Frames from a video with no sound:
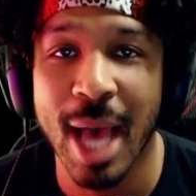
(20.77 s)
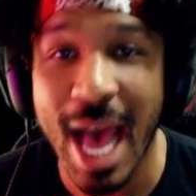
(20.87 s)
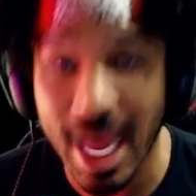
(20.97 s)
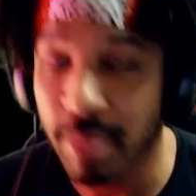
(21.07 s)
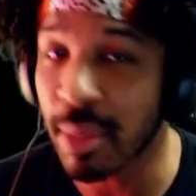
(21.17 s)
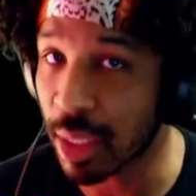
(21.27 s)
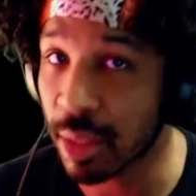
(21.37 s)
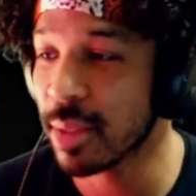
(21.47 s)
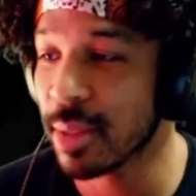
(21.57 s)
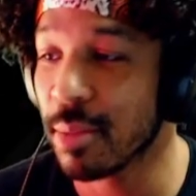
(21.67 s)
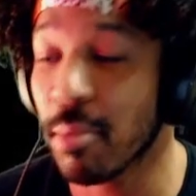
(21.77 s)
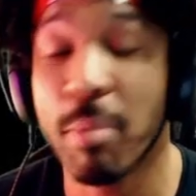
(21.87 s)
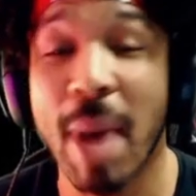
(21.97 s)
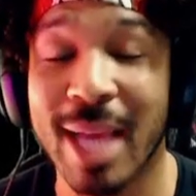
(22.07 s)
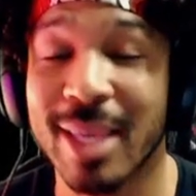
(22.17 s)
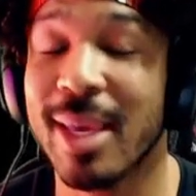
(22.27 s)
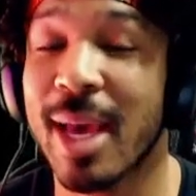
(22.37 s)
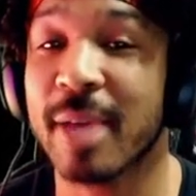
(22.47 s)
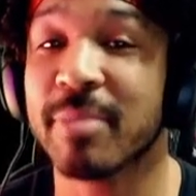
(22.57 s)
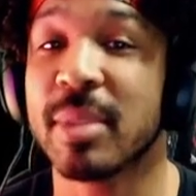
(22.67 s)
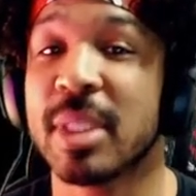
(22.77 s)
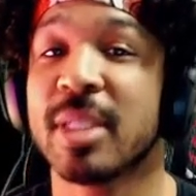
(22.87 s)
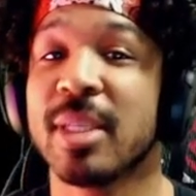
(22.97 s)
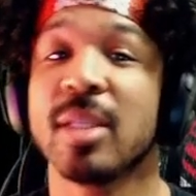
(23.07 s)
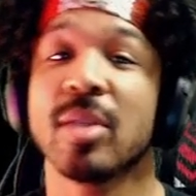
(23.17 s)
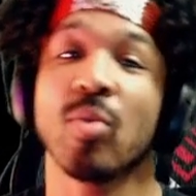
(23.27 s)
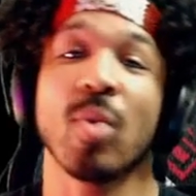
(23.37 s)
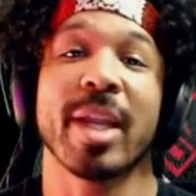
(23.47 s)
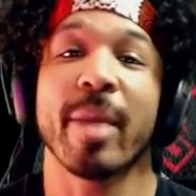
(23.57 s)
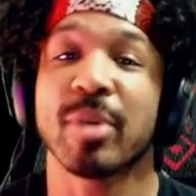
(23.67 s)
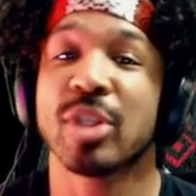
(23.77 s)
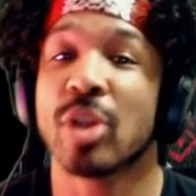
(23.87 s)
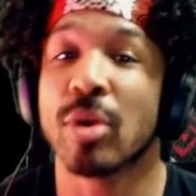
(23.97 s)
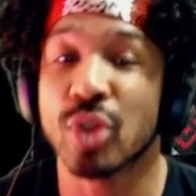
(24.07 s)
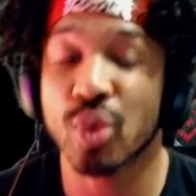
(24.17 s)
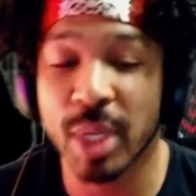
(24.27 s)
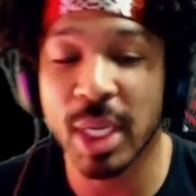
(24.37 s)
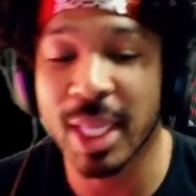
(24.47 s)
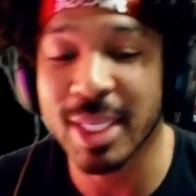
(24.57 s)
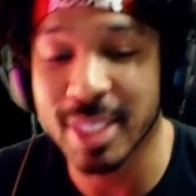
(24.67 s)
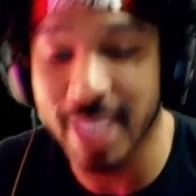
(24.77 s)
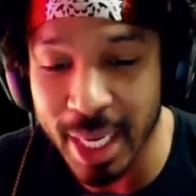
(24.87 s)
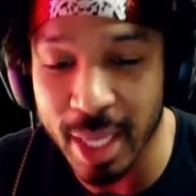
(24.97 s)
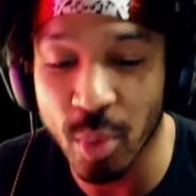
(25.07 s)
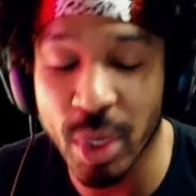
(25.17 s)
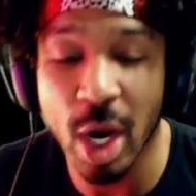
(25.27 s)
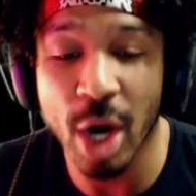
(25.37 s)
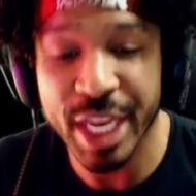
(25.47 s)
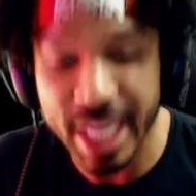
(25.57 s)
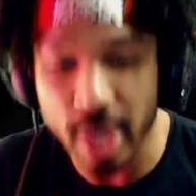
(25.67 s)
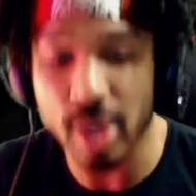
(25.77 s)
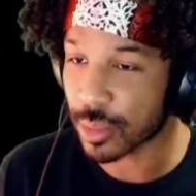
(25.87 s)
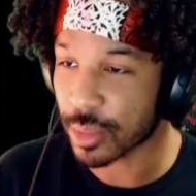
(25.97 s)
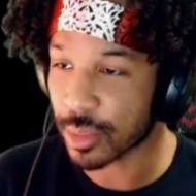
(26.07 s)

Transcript: Hanma. Baki Hanma Season 1, Episode 3. Let's get it. We are here.